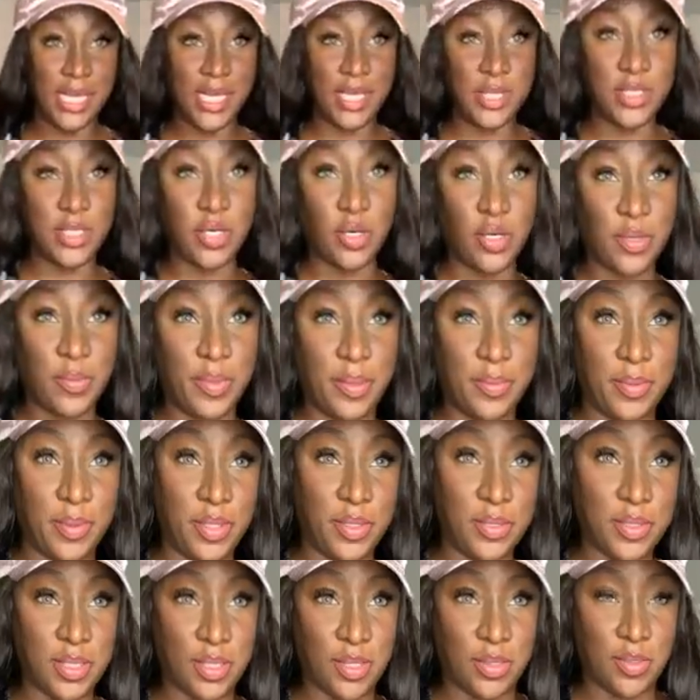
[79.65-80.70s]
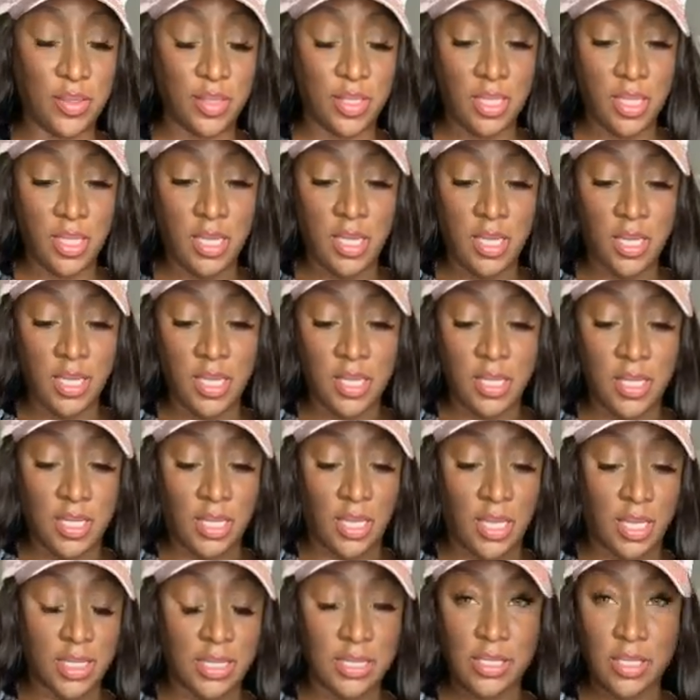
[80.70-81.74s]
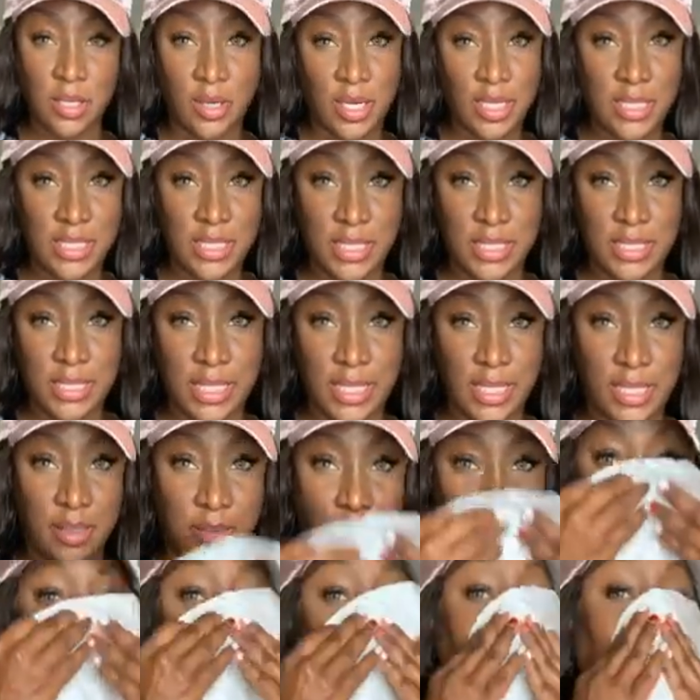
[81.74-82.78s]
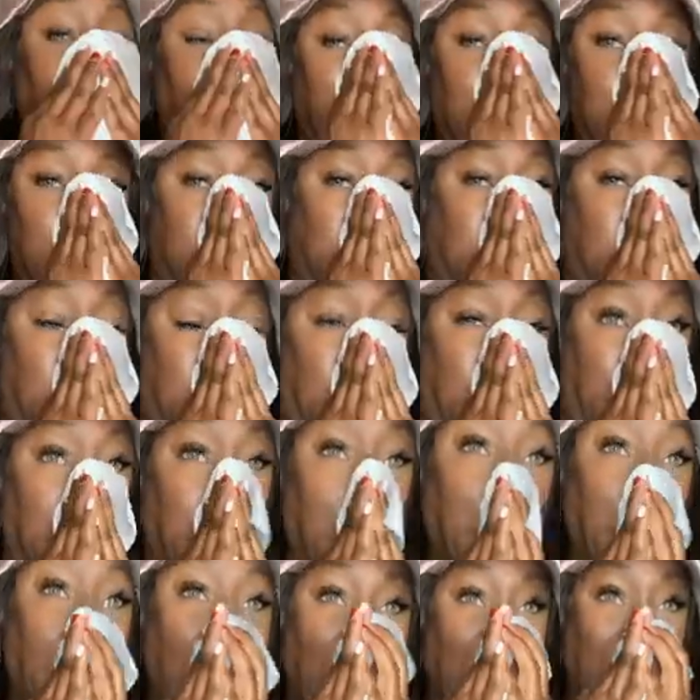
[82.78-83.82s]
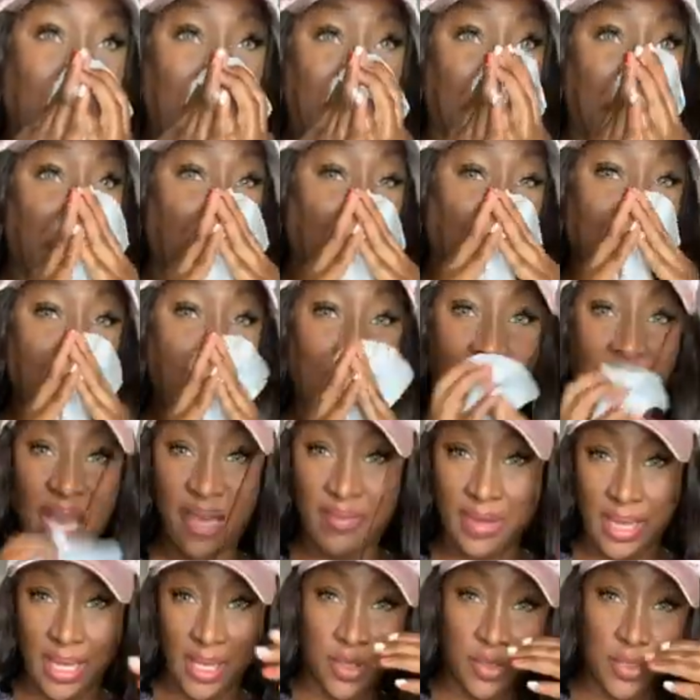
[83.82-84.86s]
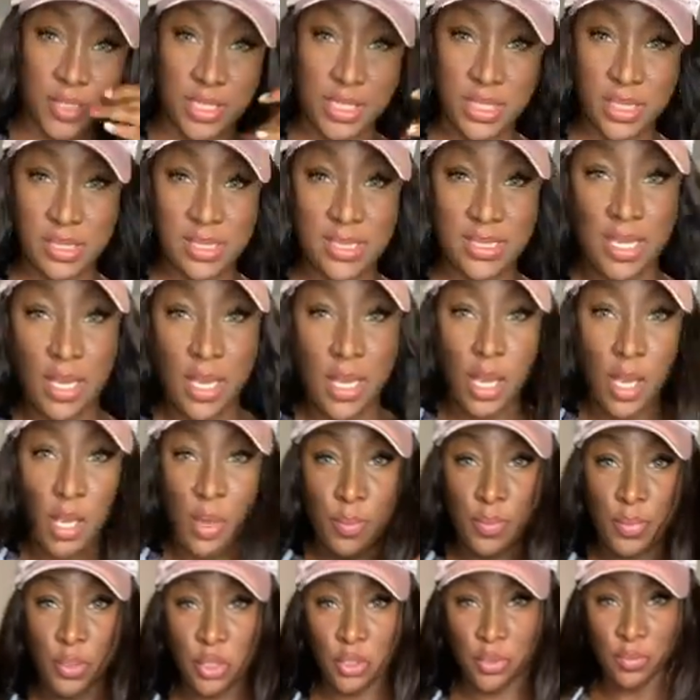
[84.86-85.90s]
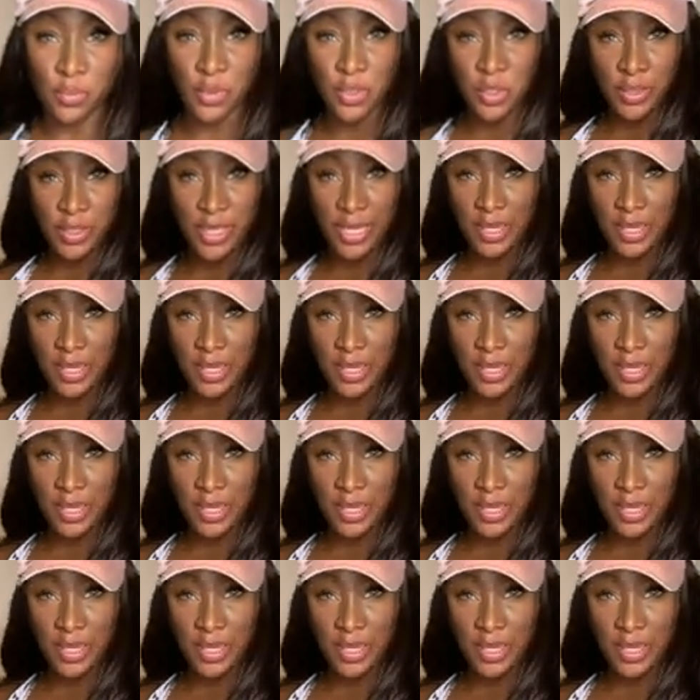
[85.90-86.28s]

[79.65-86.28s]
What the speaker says: you told people you was going to start at 6 a.m. All right. I have allergies. Boom. We're okay